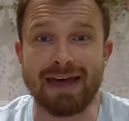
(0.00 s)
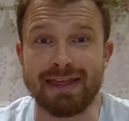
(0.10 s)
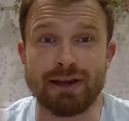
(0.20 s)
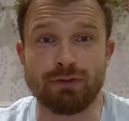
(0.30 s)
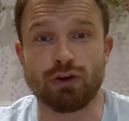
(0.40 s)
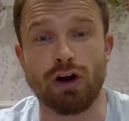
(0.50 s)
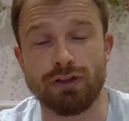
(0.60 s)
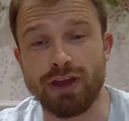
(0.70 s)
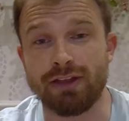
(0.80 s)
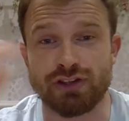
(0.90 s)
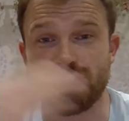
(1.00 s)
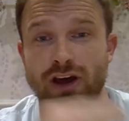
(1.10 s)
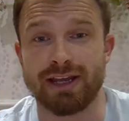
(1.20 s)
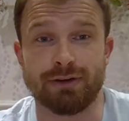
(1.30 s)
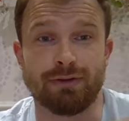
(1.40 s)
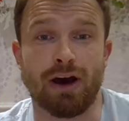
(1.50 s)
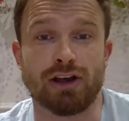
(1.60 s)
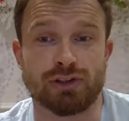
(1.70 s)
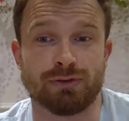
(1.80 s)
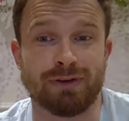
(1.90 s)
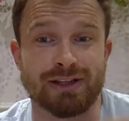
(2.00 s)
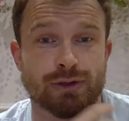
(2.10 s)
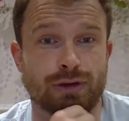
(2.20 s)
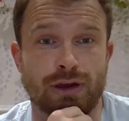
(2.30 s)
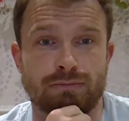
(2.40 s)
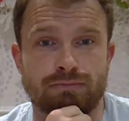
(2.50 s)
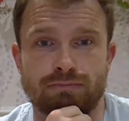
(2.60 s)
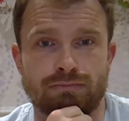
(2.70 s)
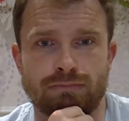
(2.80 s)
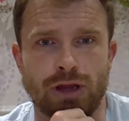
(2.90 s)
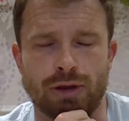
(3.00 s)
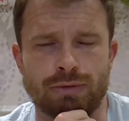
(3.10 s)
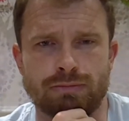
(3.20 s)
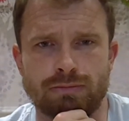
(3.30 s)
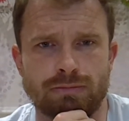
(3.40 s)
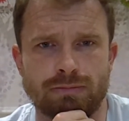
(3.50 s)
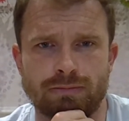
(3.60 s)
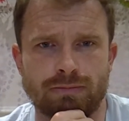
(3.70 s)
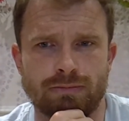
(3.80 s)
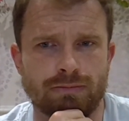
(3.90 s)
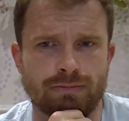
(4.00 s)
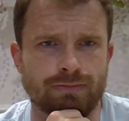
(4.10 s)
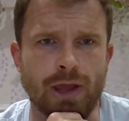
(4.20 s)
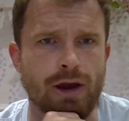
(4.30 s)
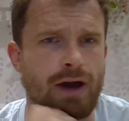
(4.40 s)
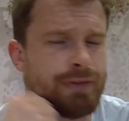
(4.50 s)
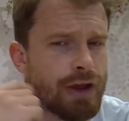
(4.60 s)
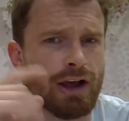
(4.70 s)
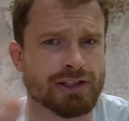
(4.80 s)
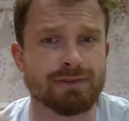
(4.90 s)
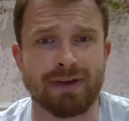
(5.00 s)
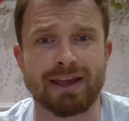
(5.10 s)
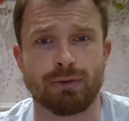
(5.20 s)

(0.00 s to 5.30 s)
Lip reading: And then you've got the other side of Arsenal fans who are going, no, under Arsene